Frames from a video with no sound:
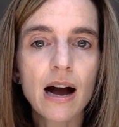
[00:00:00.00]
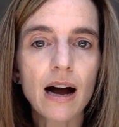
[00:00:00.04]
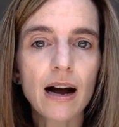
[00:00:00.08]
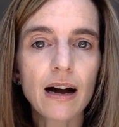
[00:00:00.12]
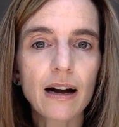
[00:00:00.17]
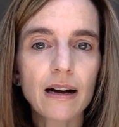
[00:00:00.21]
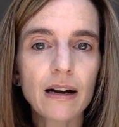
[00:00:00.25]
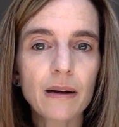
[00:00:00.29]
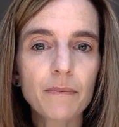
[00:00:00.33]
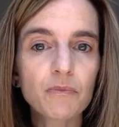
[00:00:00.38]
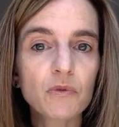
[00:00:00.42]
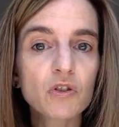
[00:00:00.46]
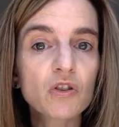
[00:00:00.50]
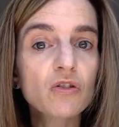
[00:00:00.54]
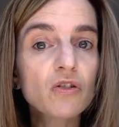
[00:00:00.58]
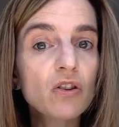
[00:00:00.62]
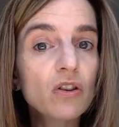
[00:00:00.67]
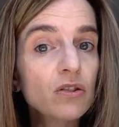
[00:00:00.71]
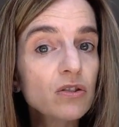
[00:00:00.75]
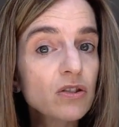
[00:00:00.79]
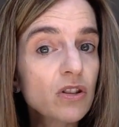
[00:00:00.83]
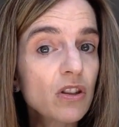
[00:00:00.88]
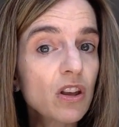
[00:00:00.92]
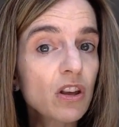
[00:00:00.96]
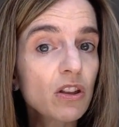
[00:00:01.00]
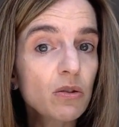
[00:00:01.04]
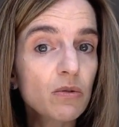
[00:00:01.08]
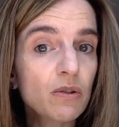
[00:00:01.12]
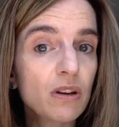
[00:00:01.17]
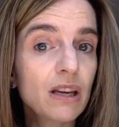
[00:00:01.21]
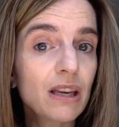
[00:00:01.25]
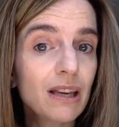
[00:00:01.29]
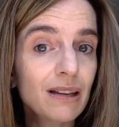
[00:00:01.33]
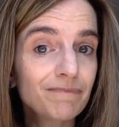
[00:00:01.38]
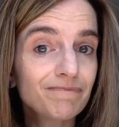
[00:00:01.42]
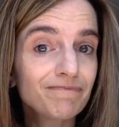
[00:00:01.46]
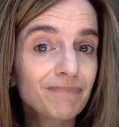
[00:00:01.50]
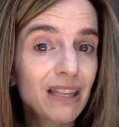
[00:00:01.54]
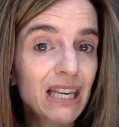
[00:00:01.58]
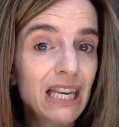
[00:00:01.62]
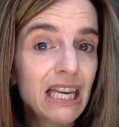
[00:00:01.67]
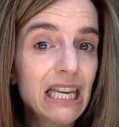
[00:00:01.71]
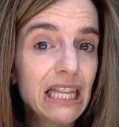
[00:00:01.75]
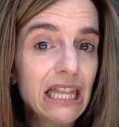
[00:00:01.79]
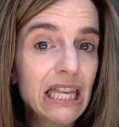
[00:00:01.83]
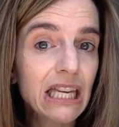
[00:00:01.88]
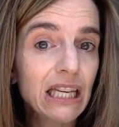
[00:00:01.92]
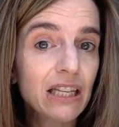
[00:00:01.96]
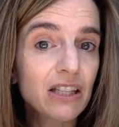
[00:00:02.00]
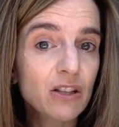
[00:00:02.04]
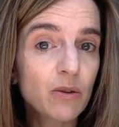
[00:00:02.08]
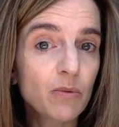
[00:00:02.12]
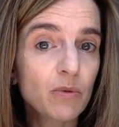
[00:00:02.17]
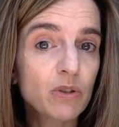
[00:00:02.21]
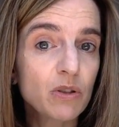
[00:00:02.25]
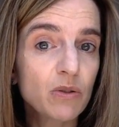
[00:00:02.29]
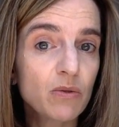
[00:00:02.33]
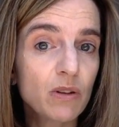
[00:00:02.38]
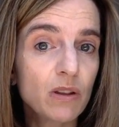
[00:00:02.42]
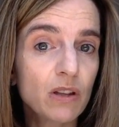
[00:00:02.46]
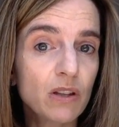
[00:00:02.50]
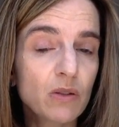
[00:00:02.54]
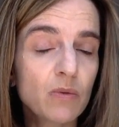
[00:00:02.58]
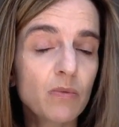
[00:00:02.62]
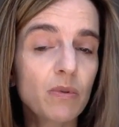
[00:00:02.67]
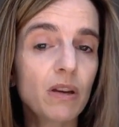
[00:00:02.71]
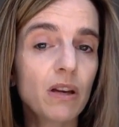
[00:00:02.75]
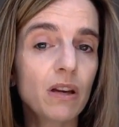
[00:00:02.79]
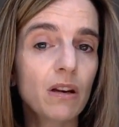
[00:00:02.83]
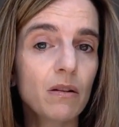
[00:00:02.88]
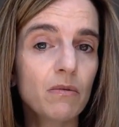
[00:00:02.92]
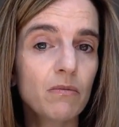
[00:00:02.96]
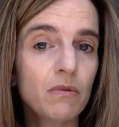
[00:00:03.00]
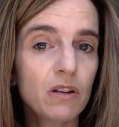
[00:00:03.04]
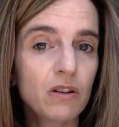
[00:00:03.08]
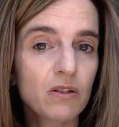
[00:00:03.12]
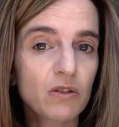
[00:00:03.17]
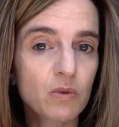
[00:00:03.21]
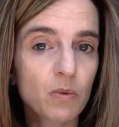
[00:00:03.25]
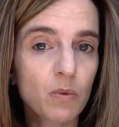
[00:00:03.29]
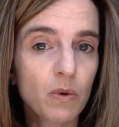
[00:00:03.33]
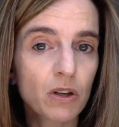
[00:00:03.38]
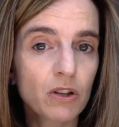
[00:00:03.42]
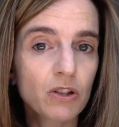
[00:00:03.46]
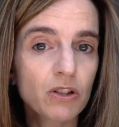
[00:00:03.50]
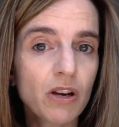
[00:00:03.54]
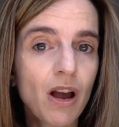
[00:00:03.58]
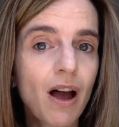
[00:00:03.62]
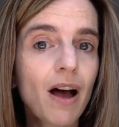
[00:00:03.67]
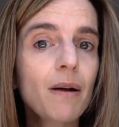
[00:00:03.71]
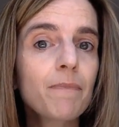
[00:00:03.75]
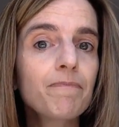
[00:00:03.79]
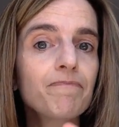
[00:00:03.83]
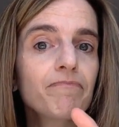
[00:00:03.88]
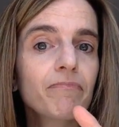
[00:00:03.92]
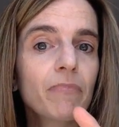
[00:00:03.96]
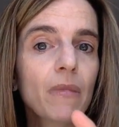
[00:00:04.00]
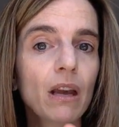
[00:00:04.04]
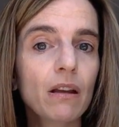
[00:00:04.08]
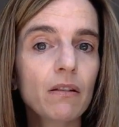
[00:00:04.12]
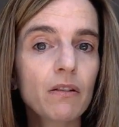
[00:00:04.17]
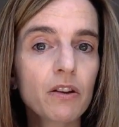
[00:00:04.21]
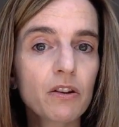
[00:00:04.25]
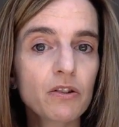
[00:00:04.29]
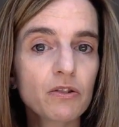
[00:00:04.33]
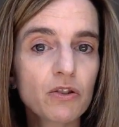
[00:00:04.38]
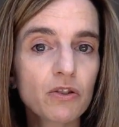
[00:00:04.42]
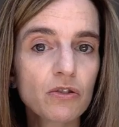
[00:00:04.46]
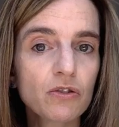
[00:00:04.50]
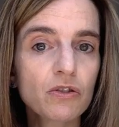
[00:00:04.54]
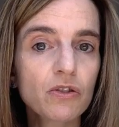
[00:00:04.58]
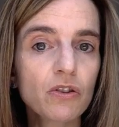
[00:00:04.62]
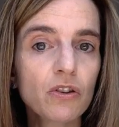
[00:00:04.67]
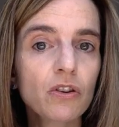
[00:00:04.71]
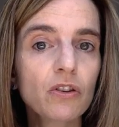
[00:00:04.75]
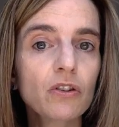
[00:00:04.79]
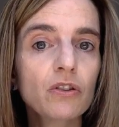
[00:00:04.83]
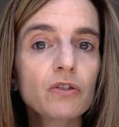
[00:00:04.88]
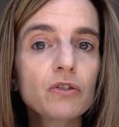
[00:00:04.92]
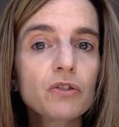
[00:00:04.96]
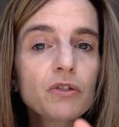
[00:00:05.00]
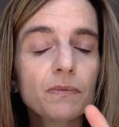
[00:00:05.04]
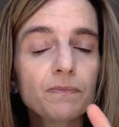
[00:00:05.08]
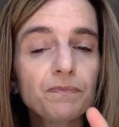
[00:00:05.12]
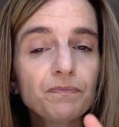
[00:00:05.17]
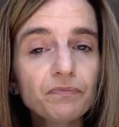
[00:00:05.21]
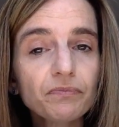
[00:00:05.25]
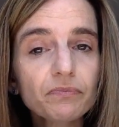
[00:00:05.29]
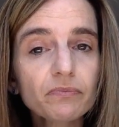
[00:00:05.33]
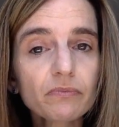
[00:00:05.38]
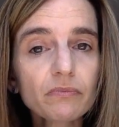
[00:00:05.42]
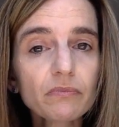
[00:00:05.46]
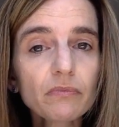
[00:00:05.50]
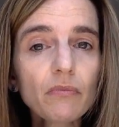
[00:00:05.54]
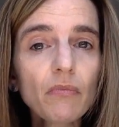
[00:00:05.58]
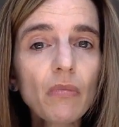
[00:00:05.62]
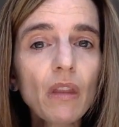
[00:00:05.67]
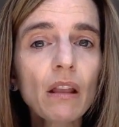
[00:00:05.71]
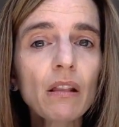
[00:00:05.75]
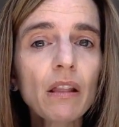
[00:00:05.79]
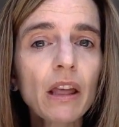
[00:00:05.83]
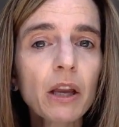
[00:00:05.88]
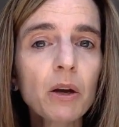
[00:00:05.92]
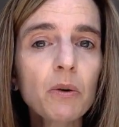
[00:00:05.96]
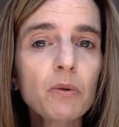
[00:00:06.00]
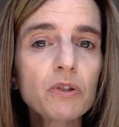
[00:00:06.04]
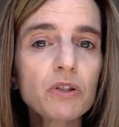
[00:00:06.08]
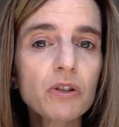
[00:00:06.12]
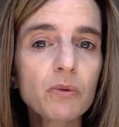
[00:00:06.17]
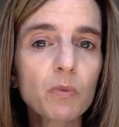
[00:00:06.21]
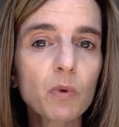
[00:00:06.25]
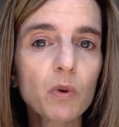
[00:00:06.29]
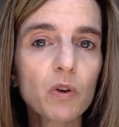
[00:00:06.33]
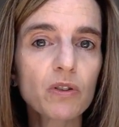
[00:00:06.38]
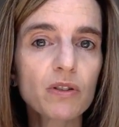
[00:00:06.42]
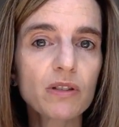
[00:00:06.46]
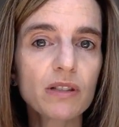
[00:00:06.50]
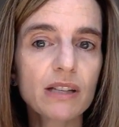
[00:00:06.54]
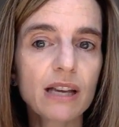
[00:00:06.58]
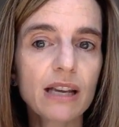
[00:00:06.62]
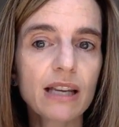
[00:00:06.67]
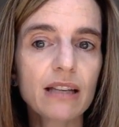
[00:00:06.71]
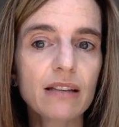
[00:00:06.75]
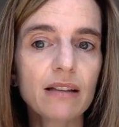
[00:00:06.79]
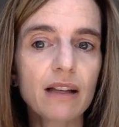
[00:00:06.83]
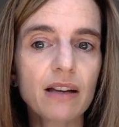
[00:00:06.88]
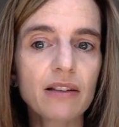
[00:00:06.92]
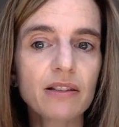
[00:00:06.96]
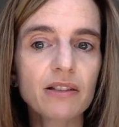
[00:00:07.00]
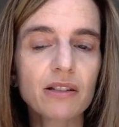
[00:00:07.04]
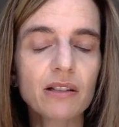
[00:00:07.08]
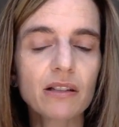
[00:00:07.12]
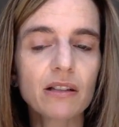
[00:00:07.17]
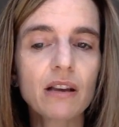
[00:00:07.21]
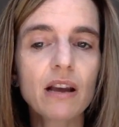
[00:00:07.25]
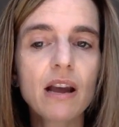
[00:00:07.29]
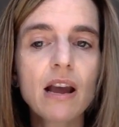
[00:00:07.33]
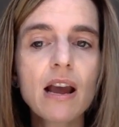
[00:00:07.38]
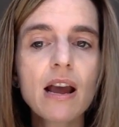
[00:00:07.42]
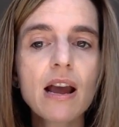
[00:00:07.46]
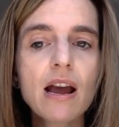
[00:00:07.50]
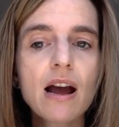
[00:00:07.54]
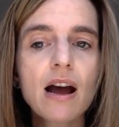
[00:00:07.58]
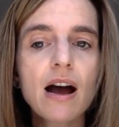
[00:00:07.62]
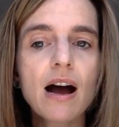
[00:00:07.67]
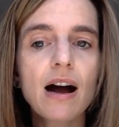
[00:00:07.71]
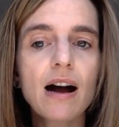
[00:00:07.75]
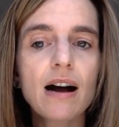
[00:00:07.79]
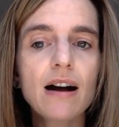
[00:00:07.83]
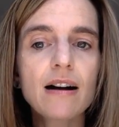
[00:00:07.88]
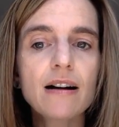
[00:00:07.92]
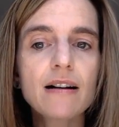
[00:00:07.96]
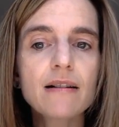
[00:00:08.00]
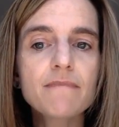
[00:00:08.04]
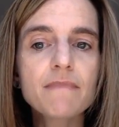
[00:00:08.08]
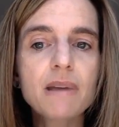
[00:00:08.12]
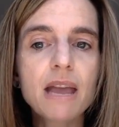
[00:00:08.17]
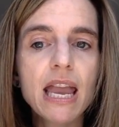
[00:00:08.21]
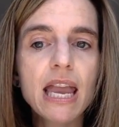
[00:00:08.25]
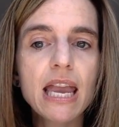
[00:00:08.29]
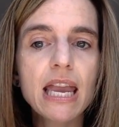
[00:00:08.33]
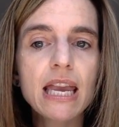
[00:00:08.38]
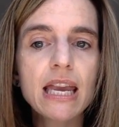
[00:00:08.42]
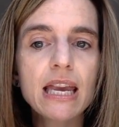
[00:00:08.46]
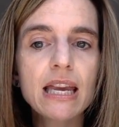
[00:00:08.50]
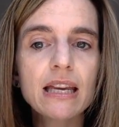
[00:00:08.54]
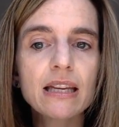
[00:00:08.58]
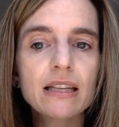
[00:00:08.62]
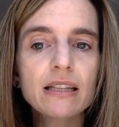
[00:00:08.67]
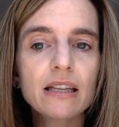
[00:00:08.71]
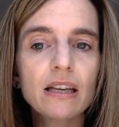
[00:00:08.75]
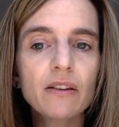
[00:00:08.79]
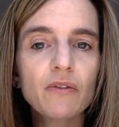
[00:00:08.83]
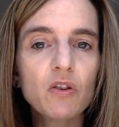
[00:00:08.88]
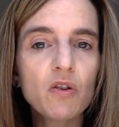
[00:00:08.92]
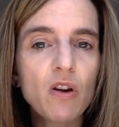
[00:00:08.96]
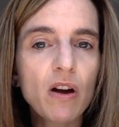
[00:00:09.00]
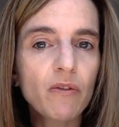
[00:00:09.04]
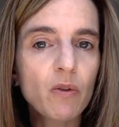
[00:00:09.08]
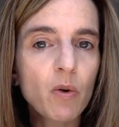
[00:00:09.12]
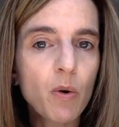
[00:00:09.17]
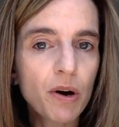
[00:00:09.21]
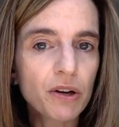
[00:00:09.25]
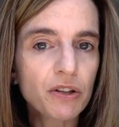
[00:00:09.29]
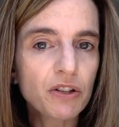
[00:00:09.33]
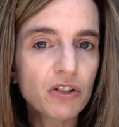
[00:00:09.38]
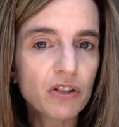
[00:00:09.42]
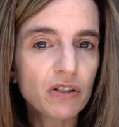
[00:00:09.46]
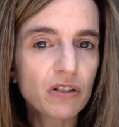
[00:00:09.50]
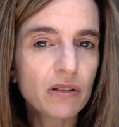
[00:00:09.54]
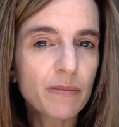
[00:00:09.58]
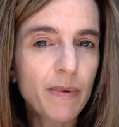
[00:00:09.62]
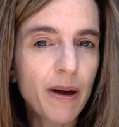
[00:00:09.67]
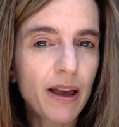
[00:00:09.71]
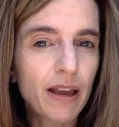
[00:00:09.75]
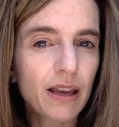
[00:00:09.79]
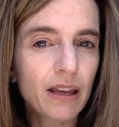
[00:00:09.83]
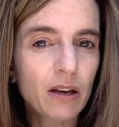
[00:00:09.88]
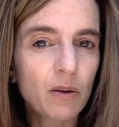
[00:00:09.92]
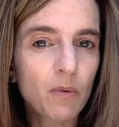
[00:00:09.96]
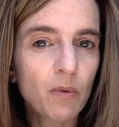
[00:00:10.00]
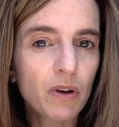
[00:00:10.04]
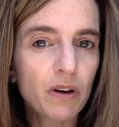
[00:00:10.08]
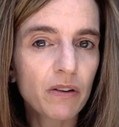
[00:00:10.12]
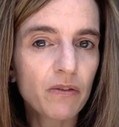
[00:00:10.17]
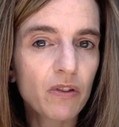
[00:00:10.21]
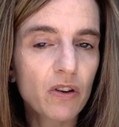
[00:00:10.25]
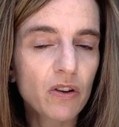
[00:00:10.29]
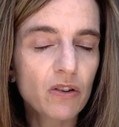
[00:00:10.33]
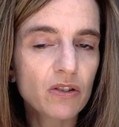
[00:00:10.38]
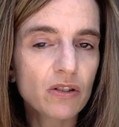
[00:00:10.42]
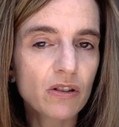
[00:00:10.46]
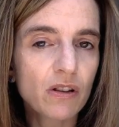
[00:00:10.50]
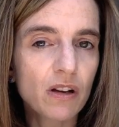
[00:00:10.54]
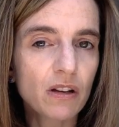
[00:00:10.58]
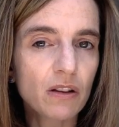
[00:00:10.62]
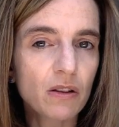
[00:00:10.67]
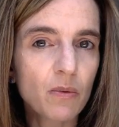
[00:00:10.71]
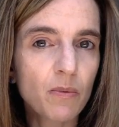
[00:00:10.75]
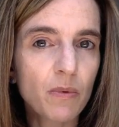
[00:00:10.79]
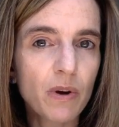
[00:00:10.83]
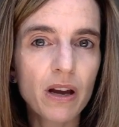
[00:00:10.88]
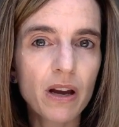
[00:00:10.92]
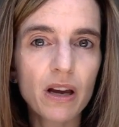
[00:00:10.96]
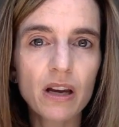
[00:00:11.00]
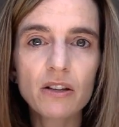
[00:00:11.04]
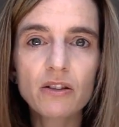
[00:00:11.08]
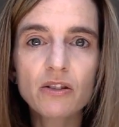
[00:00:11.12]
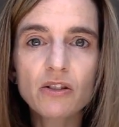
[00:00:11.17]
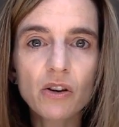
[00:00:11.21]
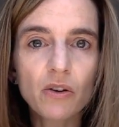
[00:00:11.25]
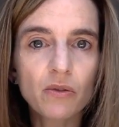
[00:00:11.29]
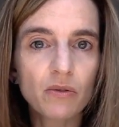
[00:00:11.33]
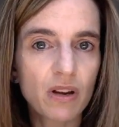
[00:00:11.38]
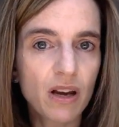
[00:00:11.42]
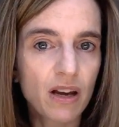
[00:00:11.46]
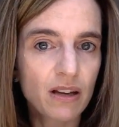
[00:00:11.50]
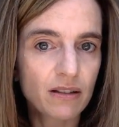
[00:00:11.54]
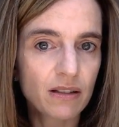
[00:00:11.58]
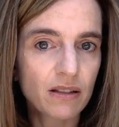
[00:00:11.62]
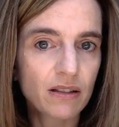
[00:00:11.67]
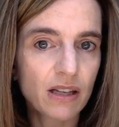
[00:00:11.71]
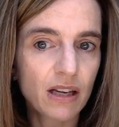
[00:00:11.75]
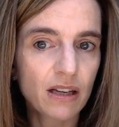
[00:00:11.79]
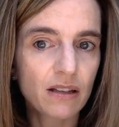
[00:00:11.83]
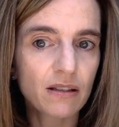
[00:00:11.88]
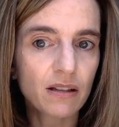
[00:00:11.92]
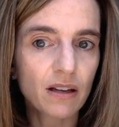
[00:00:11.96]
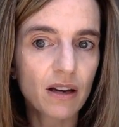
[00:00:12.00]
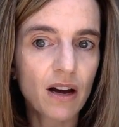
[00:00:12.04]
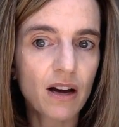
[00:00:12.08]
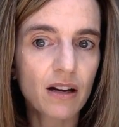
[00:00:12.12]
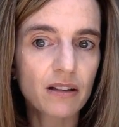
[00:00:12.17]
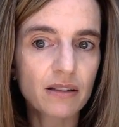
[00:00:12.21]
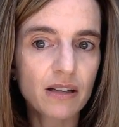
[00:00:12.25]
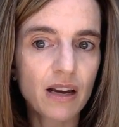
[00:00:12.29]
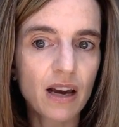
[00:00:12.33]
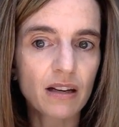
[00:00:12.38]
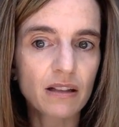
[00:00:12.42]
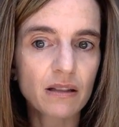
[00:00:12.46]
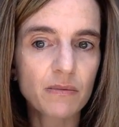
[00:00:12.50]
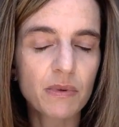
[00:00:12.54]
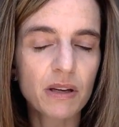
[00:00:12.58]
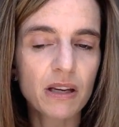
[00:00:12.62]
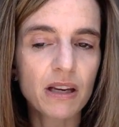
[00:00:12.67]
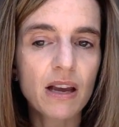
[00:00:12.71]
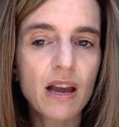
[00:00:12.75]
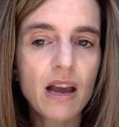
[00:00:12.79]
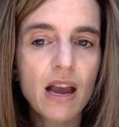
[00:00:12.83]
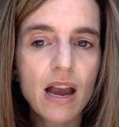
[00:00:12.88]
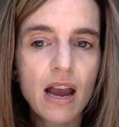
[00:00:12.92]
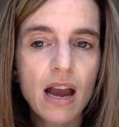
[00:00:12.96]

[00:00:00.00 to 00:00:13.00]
So those are the 3 key things that we're doing this week: Reader's Workshop, Literature Circles, Language and Word Study lesson. And if you have questions about any one of those along the way, don't hesitate to contact me.